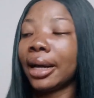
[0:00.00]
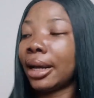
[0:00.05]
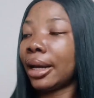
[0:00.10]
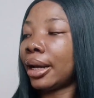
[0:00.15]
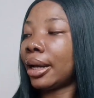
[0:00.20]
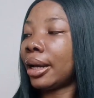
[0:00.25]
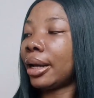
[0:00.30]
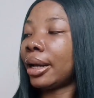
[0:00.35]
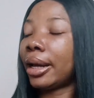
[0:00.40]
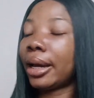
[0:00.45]

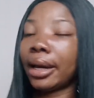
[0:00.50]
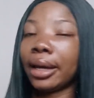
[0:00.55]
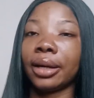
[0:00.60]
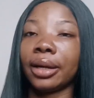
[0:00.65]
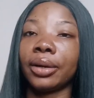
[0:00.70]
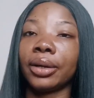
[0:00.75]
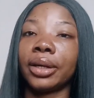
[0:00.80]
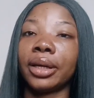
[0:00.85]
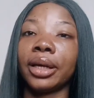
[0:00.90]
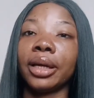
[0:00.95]
hair,
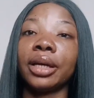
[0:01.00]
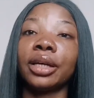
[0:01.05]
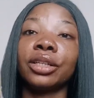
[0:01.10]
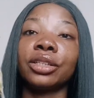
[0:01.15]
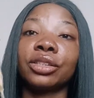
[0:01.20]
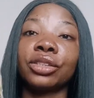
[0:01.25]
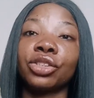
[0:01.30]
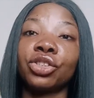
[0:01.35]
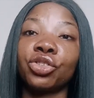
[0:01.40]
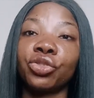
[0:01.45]
okay, and
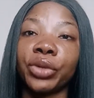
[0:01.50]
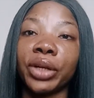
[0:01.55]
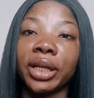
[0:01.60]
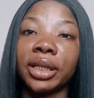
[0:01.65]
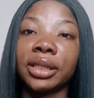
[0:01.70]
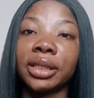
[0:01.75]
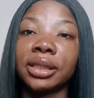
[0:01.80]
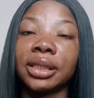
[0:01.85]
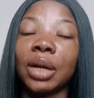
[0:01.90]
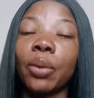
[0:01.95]
straight.
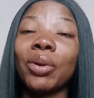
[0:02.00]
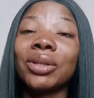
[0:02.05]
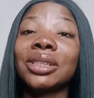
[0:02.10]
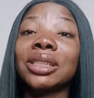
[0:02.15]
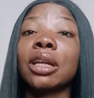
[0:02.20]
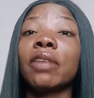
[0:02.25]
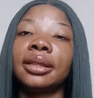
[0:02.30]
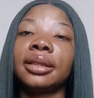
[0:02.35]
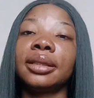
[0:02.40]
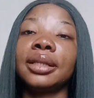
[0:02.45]
Now, what's all
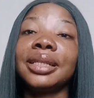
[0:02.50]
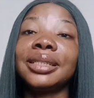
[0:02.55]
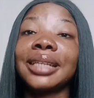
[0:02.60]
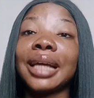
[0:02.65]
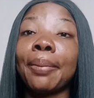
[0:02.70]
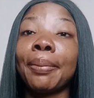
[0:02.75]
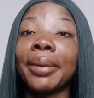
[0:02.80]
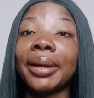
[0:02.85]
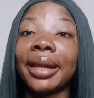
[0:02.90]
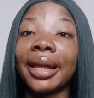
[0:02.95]
about this
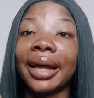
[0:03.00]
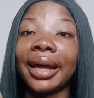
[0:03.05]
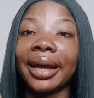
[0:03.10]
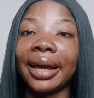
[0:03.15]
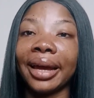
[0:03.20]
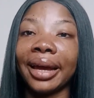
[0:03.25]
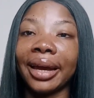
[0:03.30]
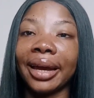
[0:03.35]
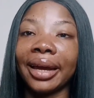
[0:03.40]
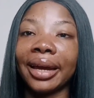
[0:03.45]
Amella hair,
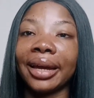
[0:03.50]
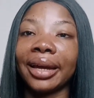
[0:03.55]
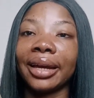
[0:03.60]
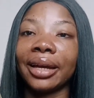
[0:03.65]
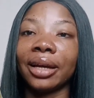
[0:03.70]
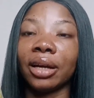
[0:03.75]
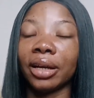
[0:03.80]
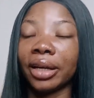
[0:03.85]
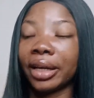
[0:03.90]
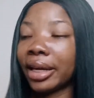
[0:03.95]

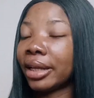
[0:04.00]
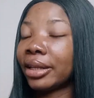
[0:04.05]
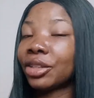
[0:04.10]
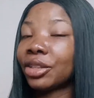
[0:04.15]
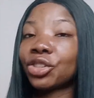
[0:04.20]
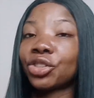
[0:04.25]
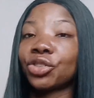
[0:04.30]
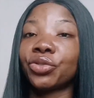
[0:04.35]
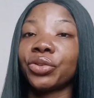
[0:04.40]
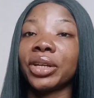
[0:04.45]
okay, the
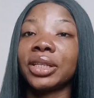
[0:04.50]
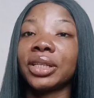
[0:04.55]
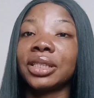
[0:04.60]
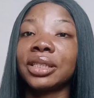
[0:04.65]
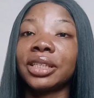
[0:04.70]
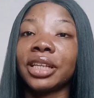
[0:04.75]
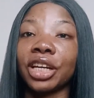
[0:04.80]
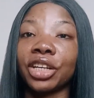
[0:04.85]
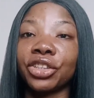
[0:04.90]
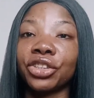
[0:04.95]
straight
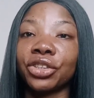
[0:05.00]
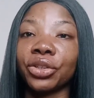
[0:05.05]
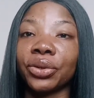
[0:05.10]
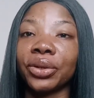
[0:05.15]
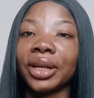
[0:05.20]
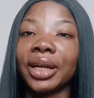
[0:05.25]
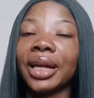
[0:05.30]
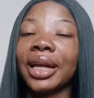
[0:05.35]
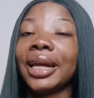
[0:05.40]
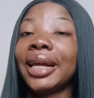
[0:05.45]
texture?
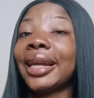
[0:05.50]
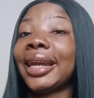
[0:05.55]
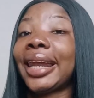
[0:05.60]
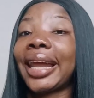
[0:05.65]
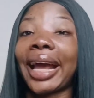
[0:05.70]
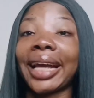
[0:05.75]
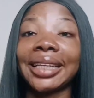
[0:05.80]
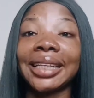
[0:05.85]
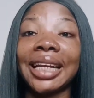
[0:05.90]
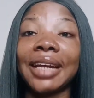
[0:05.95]
Like I said,
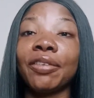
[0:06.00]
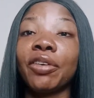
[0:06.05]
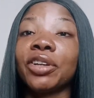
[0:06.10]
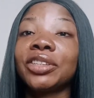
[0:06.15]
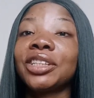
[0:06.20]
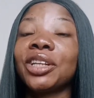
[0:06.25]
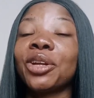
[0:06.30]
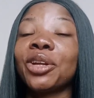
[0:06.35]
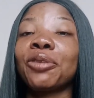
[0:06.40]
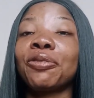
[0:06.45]
I've gotten a lot
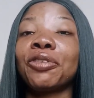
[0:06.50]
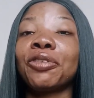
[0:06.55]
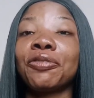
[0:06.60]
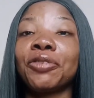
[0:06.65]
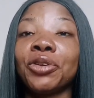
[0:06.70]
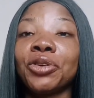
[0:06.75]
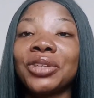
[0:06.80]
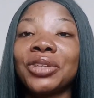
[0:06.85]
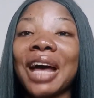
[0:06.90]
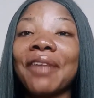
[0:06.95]
of reviews.
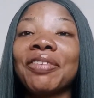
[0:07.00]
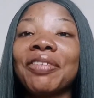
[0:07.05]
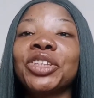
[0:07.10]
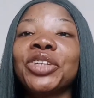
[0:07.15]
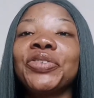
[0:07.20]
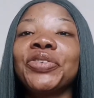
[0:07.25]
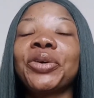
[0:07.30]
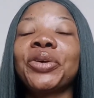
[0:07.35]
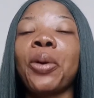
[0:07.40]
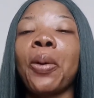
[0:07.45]
I've actually
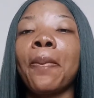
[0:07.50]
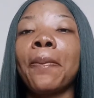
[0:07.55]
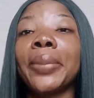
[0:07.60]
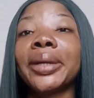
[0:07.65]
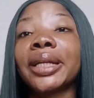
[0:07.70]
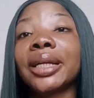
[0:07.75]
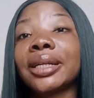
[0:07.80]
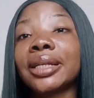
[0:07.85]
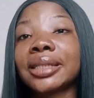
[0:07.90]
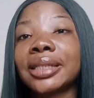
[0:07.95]
recommended
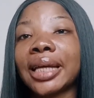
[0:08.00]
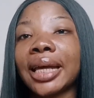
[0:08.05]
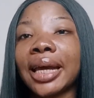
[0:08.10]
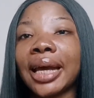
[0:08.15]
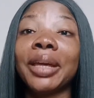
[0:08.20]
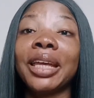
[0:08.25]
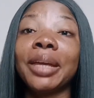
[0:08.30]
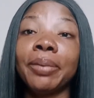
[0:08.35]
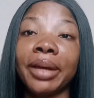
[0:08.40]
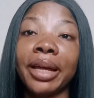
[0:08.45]
this hair, and I keep
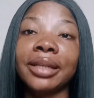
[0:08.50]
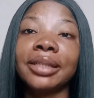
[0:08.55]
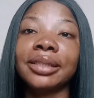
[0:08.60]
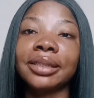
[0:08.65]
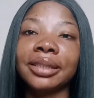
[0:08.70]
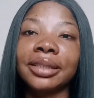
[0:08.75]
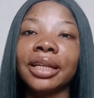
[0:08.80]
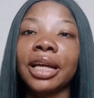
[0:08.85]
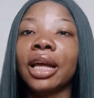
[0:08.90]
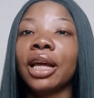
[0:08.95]
getting
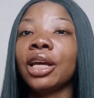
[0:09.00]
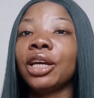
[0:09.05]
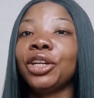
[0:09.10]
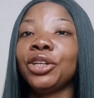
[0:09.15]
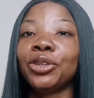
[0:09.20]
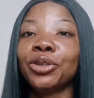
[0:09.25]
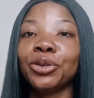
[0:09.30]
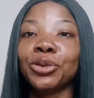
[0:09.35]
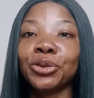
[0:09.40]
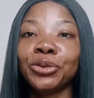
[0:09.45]

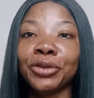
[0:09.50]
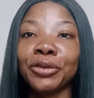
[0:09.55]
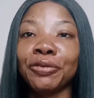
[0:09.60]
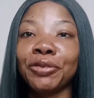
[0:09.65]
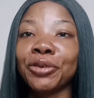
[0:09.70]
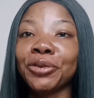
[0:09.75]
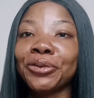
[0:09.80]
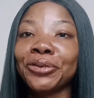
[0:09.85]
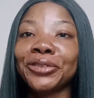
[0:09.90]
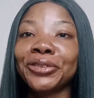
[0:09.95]
good
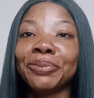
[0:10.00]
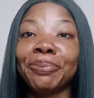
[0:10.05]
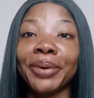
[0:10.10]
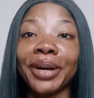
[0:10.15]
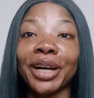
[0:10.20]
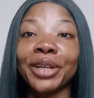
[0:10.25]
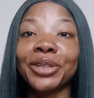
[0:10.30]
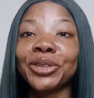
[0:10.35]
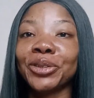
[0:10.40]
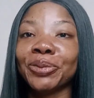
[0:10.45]
reviews back
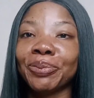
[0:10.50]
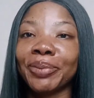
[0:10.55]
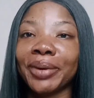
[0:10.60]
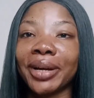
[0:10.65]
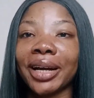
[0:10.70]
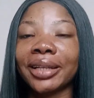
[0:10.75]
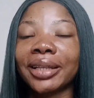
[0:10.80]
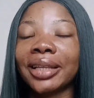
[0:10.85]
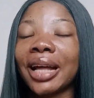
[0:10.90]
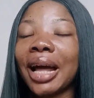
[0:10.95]
to back.
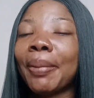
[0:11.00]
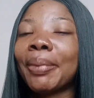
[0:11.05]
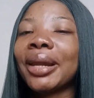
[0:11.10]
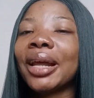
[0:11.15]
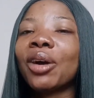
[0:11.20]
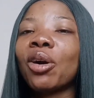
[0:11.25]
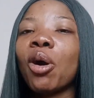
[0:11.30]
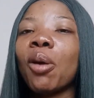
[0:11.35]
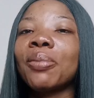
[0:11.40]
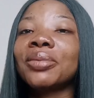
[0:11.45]
Now, Amella
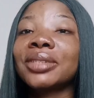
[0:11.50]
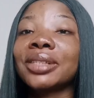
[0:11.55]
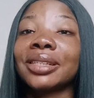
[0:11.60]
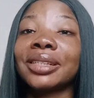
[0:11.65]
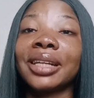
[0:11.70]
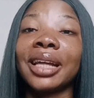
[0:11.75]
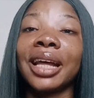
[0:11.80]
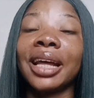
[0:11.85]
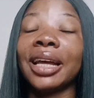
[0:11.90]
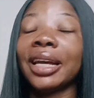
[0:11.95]
comes in,
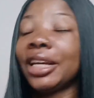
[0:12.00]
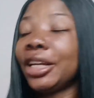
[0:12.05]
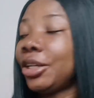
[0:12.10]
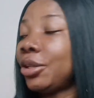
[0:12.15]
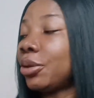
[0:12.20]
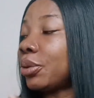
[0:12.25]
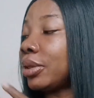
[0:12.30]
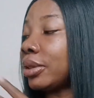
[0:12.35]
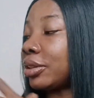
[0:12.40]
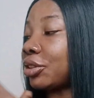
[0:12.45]
the
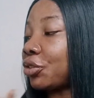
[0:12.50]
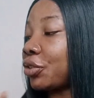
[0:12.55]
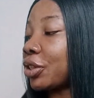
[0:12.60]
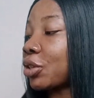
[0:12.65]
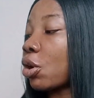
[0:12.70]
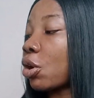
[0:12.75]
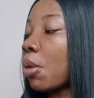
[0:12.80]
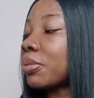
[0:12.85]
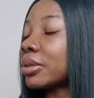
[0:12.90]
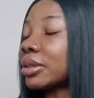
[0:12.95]
straight comes
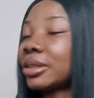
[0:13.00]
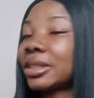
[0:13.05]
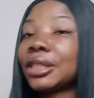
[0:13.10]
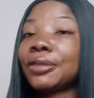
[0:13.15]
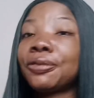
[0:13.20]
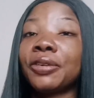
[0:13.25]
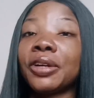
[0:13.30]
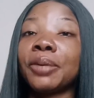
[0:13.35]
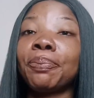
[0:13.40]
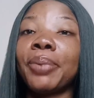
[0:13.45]
in different
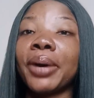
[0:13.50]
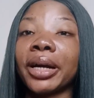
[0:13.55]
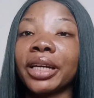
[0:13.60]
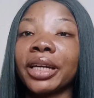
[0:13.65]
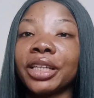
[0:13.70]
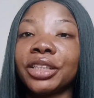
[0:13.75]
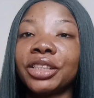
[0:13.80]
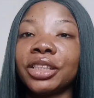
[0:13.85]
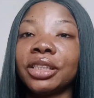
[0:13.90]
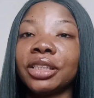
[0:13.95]

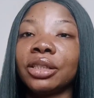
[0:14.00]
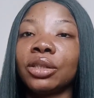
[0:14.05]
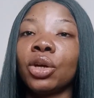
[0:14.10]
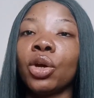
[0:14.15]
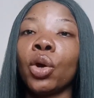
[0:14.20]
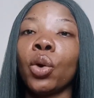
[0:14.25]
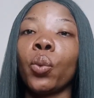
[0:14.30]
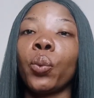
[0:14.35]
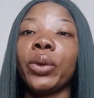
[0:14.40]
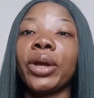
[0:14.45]
packaging. We
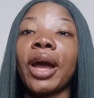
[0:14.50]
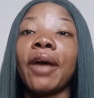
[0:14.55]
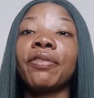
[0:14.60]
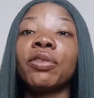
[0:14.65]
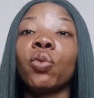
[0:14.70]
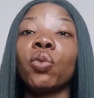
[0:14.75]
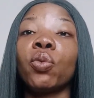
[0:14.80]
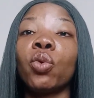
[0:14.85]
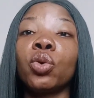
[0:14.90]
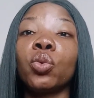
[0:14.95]
have the
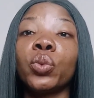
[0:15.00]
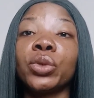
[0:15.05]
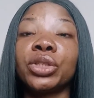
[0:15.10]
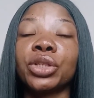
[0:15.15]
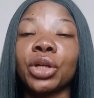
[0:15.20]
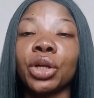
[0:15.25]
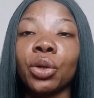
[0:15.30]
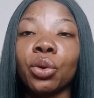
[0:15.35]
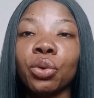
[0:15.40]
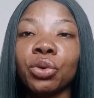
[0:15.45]
one with
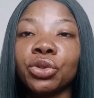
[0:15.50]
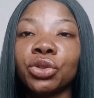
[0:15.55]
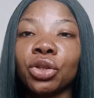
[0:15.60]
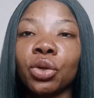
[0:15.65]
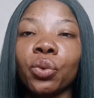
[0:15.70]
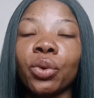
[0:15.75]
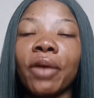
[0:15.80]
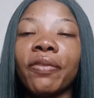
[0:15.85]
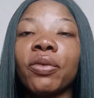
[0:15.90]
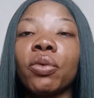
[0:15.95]
closure, we have the
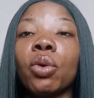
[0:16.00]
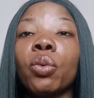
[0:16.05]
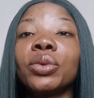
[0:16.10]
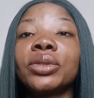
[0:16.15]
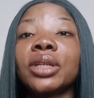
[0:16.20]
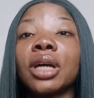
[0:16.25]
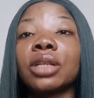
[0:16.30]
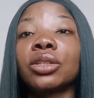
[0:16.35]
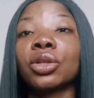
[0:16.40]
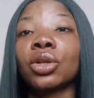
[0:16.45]
one
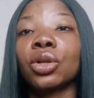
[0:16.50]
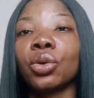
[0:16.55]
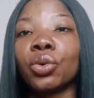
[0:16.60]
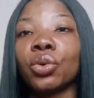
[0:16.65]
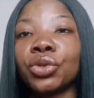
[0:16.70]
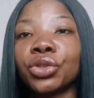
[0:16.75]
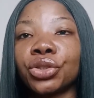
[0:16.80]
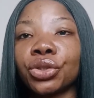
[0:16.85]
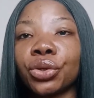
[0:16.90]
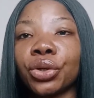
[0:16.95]
without
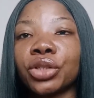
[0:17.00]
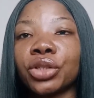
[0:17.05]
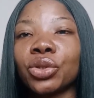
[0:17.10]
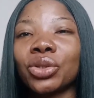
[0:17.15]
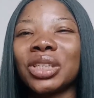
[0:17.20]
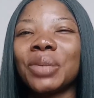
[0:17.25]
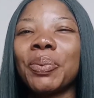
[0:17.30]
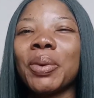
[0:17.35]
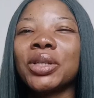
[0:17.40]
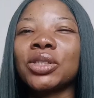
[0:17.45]
closure. So it
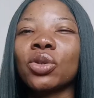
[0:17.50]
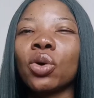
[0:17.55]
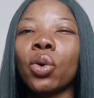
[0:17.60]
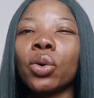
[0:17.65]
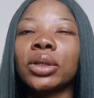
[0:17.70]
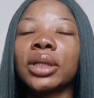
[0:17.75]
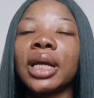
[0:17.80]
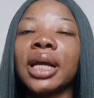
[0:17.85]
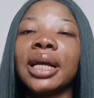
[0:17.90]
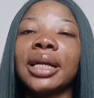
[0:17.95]
depends on
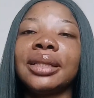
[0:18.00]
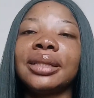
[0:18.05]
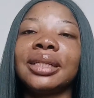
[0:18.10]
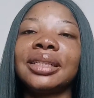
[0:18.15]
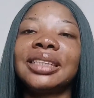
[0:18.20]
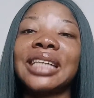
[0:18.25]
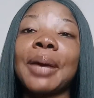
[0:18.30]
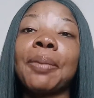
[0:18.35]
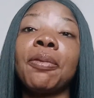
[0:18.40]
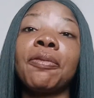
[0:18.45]
the type
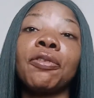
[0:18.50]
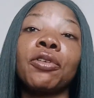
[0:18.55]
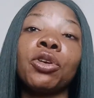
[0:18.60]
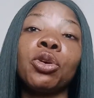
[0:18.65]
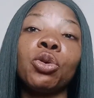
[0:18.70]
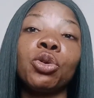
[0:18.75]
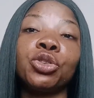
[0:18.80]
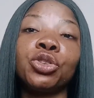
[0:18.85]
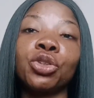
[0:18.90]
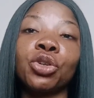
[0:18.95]
of
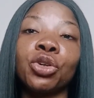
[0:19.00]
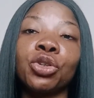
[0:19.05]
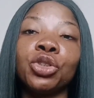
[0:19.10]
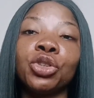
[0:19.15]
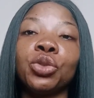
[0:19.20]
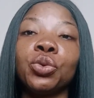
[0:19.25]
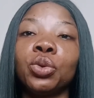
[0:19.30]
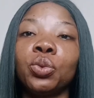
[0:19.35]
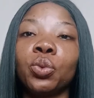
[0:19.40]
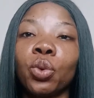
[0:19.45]
closure you would
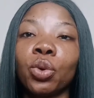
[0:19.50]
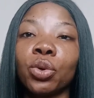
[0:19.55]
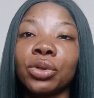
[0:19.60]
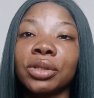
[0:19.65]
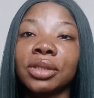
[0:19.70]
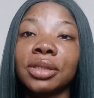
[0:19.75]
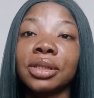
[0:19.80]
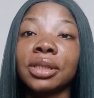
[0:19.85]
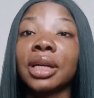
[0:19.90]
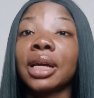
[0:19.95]
want
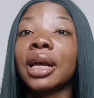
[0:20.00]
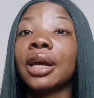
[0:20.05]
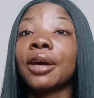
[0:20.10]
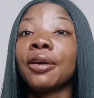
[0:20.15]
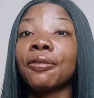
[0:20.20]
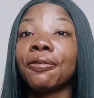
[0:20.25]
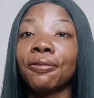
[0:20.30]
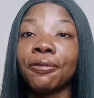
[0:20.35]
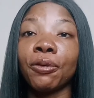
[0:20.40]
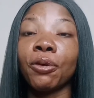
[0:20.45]

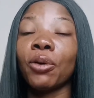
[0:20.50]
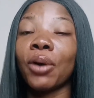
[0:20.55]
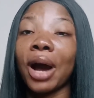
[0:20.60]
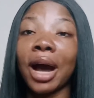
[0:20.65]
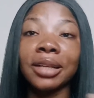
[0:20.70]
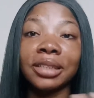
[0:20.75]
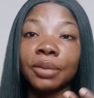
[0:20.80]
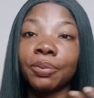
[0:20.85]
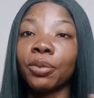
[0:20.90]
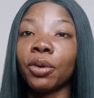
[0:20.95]
for as a
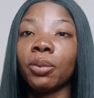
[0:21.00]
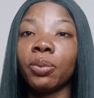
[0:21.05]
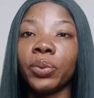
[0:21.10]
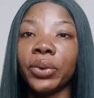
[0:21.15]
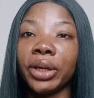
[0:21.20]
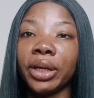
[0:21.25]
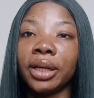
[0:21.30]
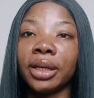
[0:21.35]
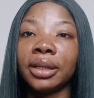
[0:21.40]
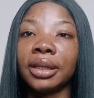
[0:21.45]

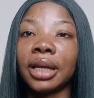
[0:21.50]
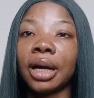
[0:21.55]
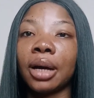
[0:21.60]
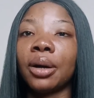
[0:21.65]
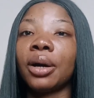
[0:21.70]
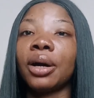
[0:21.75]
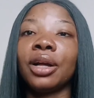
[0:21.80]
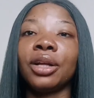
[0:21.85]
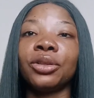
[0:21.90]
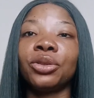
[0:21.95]
bob. Now,
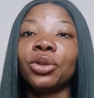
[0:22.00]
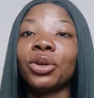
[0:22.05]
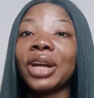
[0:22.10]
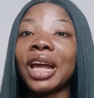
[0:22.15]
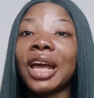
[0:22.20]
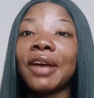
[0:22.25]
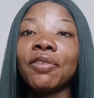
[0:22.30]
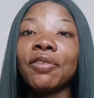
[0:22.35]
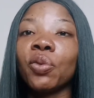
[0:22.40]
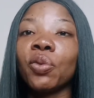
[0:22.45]
not
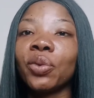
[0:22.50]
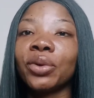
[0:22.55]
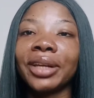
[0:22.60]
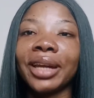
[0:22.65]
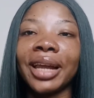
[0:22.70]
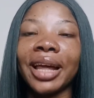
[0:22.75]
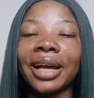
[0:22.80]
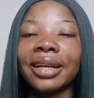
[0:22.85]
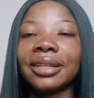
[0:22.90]
everyone likes the